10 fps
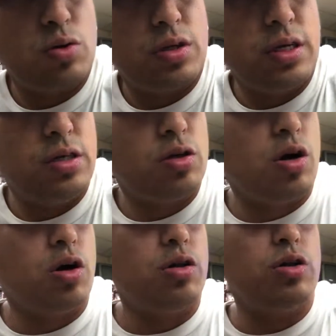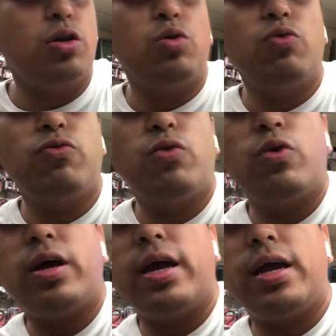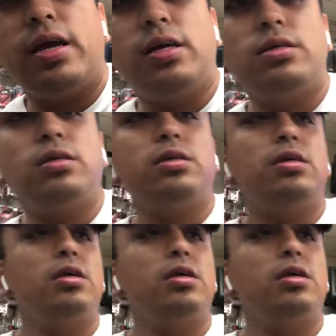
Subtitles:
these are the U4As.